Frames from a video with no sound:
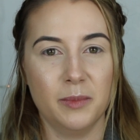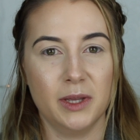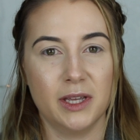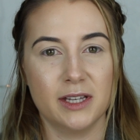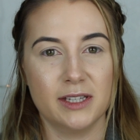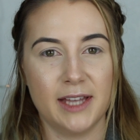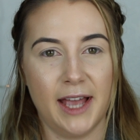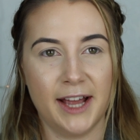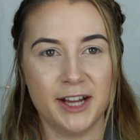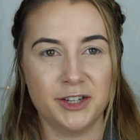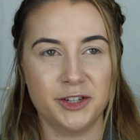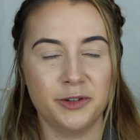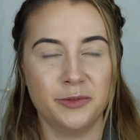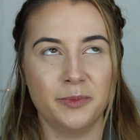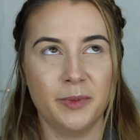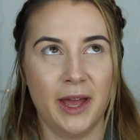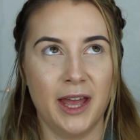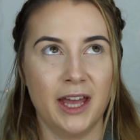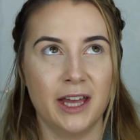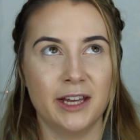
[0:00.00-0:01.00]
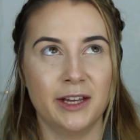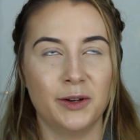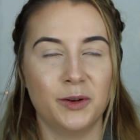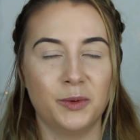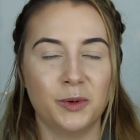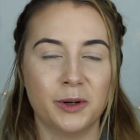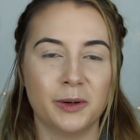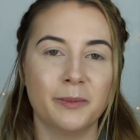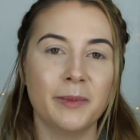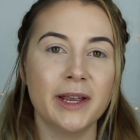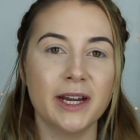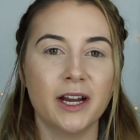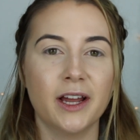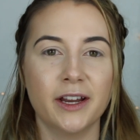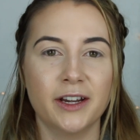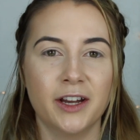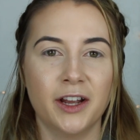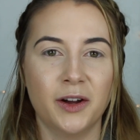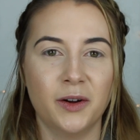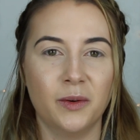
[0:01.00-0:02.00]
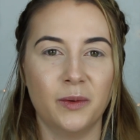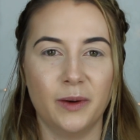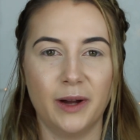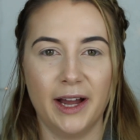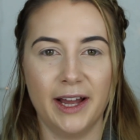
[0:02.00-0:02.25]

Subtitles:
because, as you may or may not know,